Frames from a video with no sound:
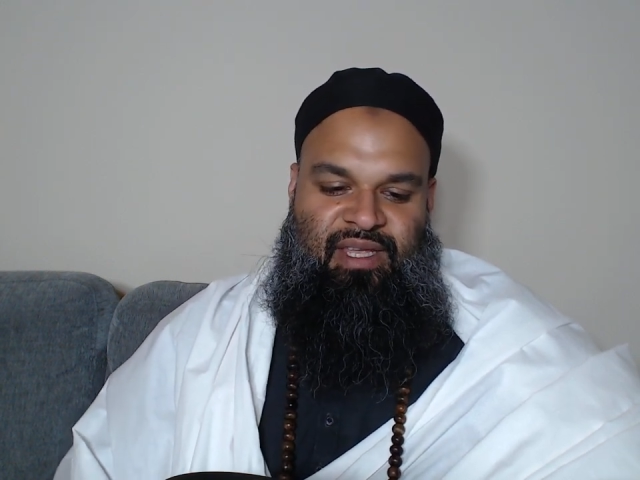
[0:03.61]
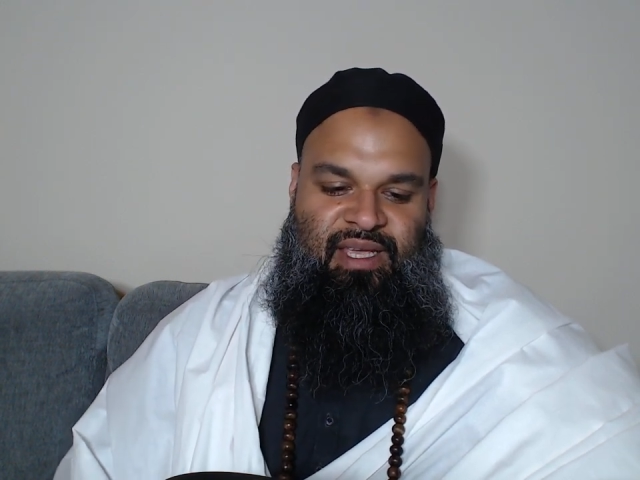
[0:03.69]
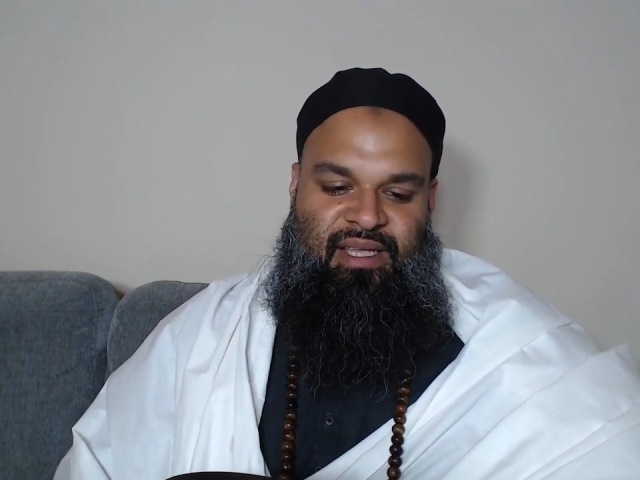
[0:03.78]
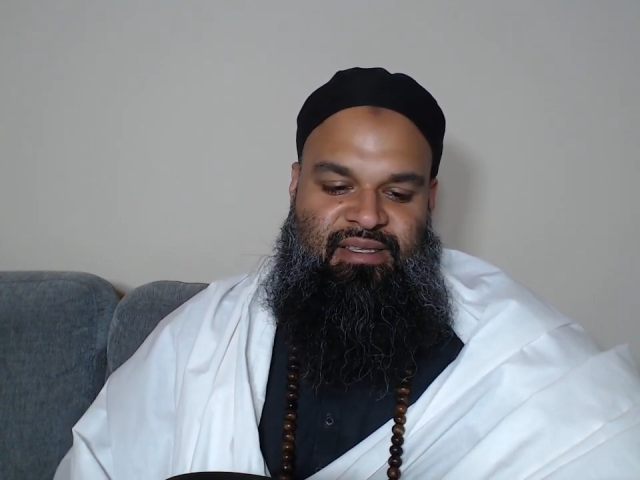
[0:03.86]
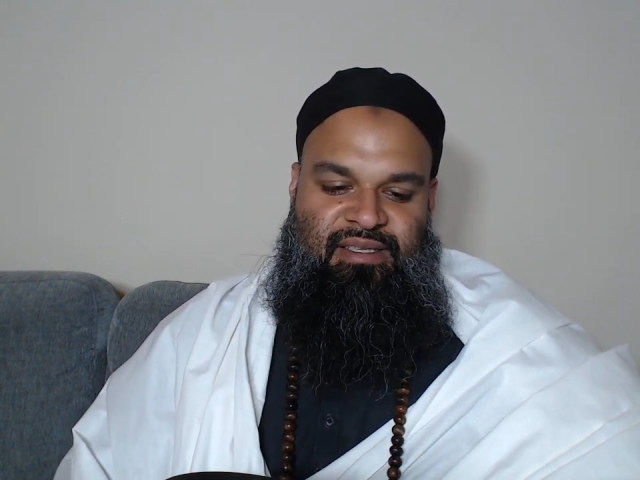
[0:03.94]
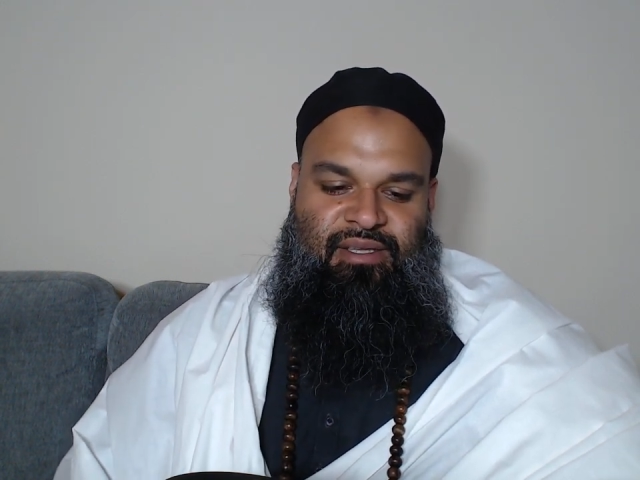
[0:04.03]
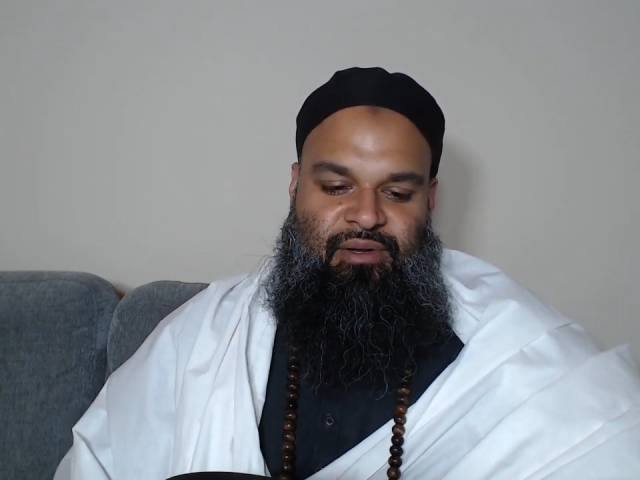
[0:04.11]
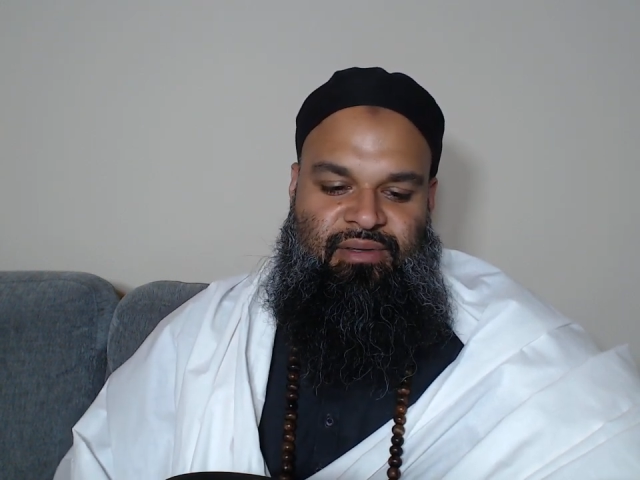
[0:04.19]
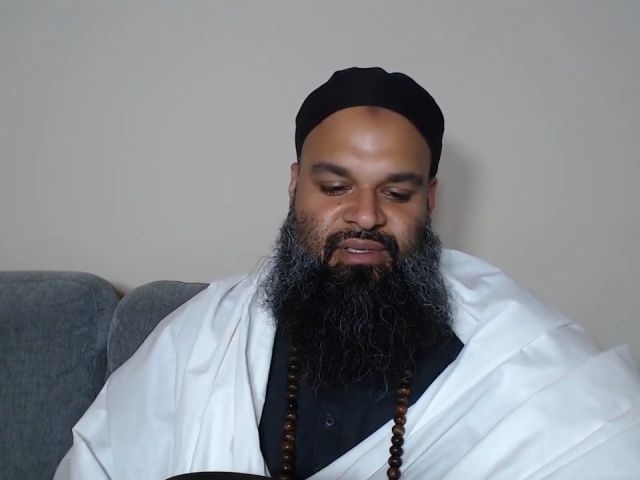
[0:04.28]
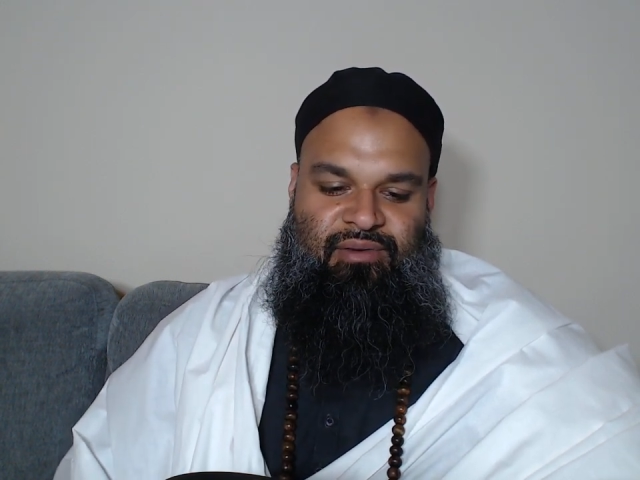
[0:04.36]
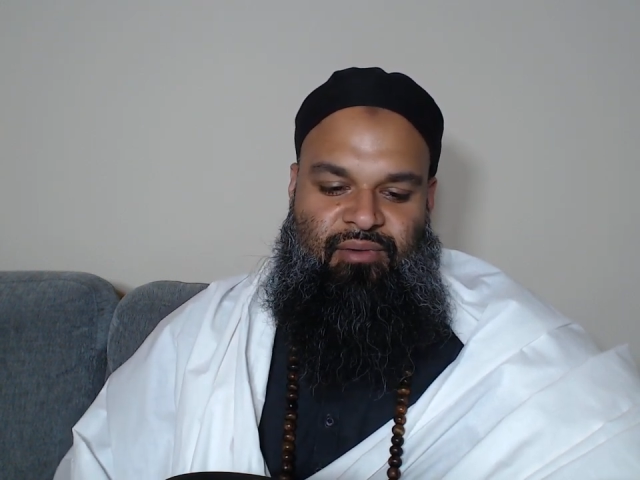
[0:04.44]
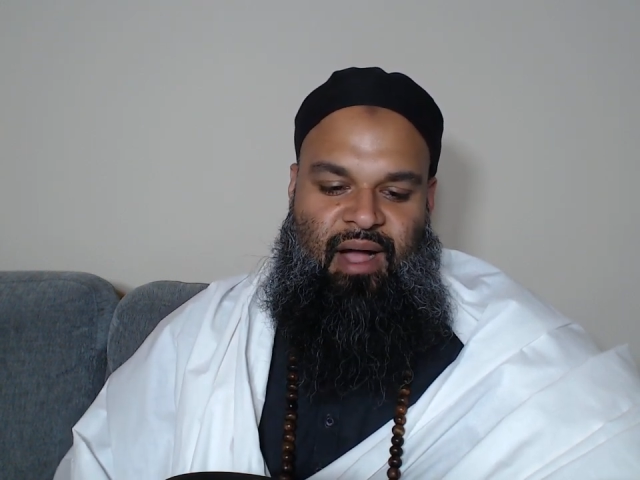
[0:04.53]
taking
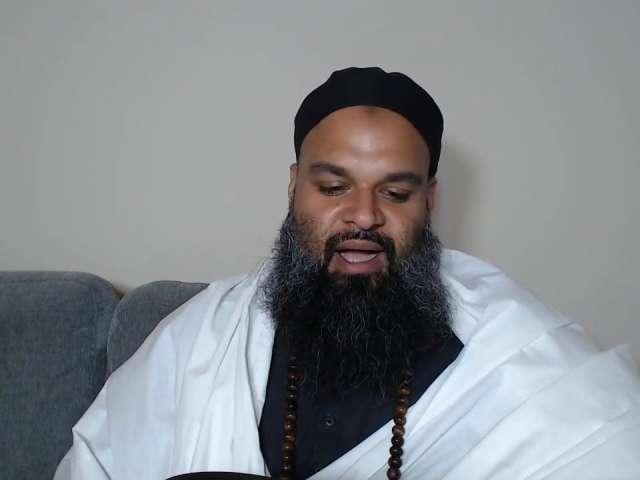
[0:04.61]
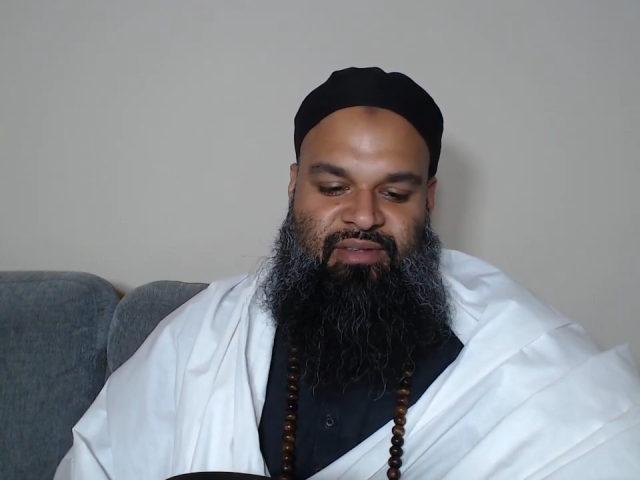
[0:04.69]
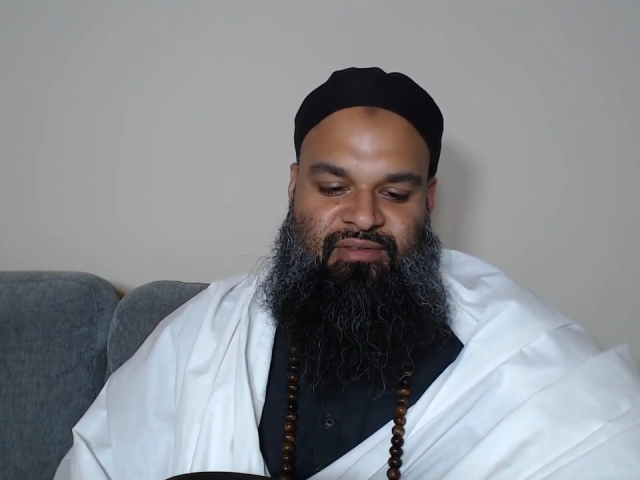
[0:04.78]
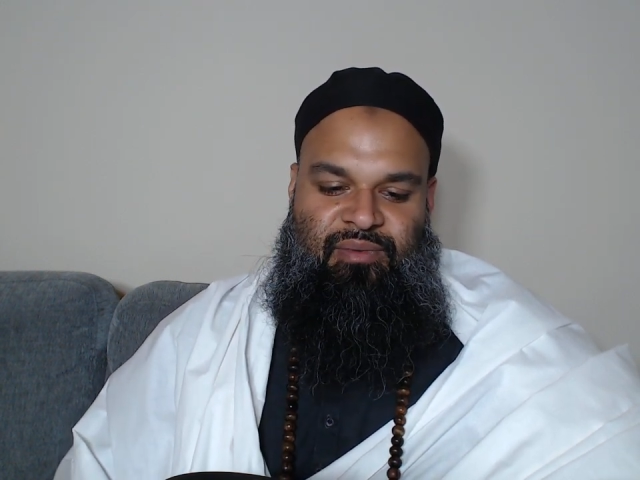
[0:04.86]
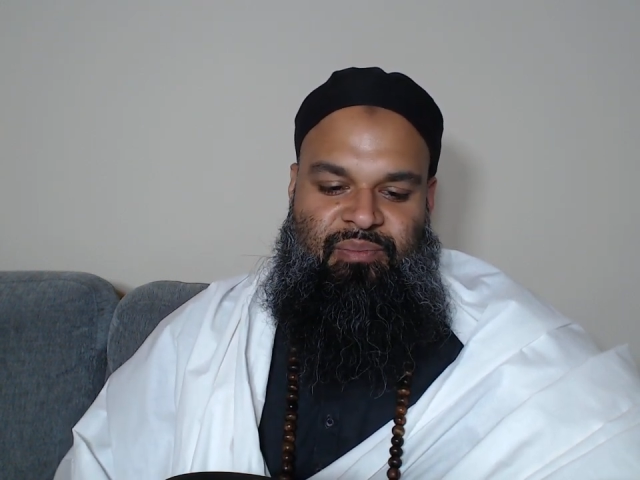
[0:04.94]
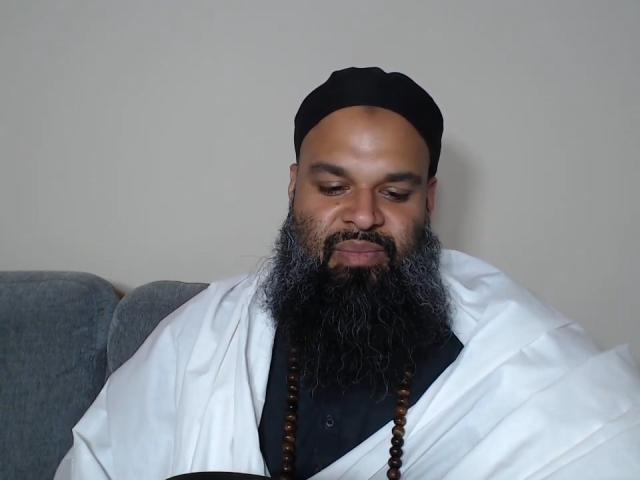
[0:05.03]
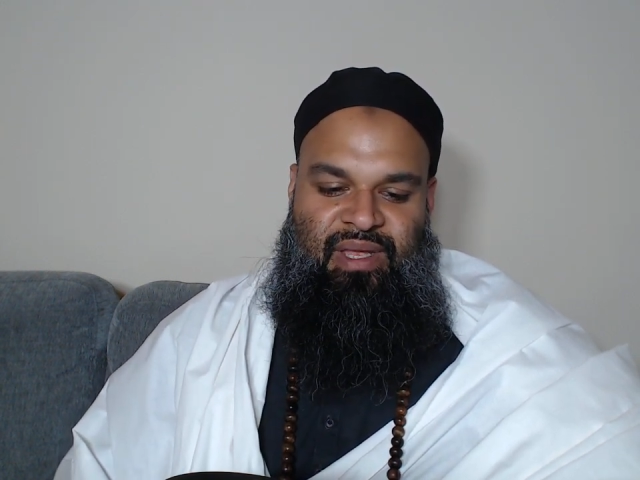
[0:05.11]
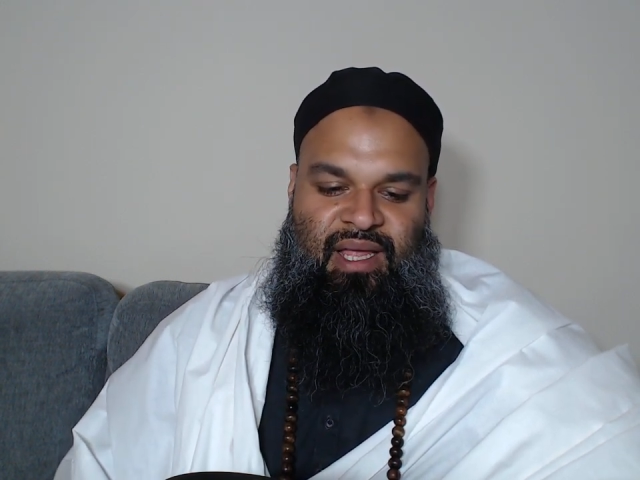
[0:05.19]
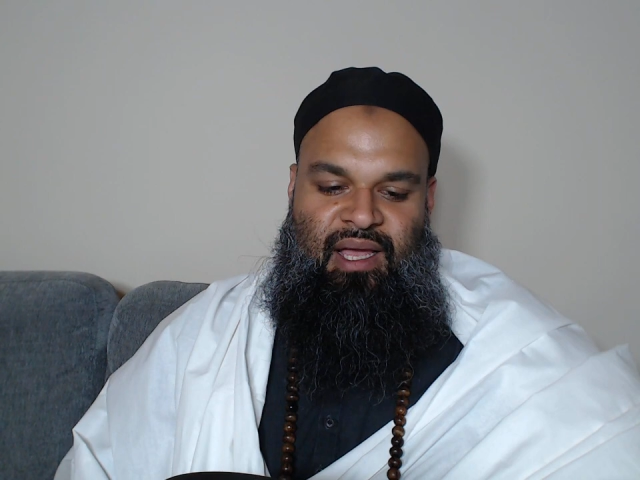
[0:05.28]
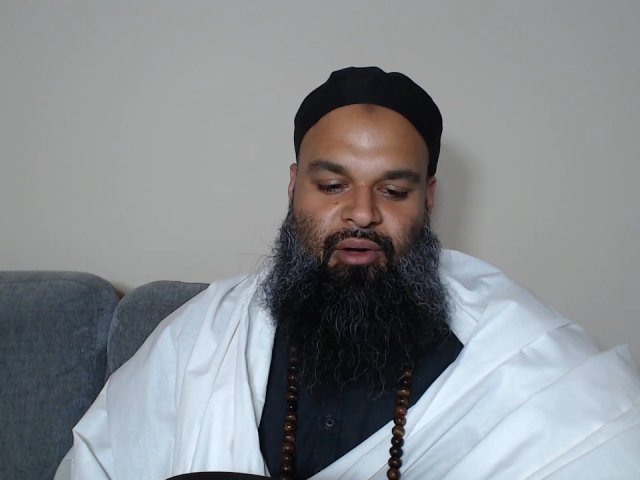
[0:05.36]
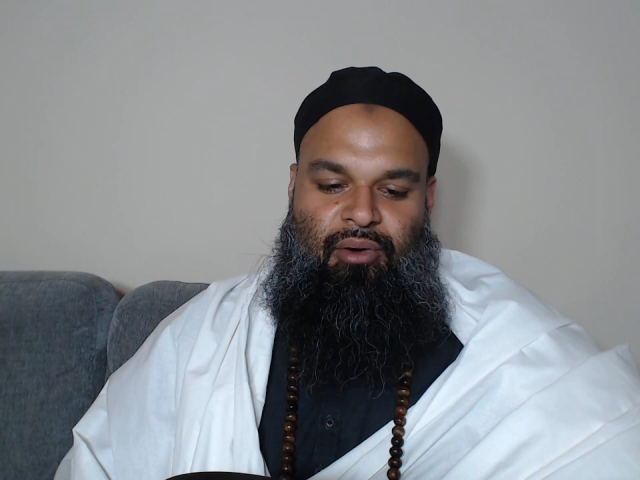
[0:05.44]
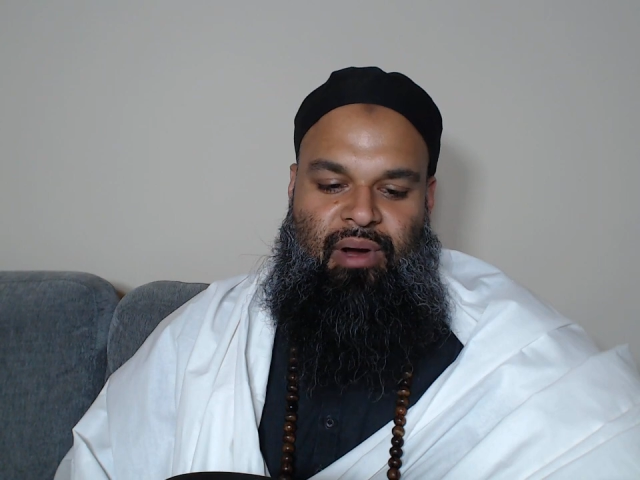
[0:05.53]
stones and rocks from
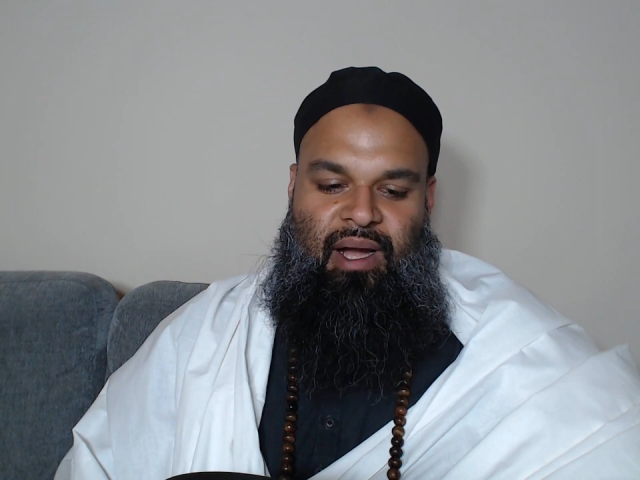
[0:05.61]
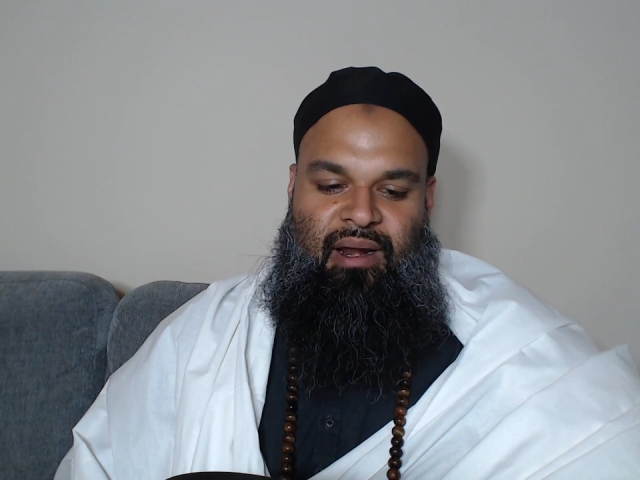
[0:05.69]
Mina or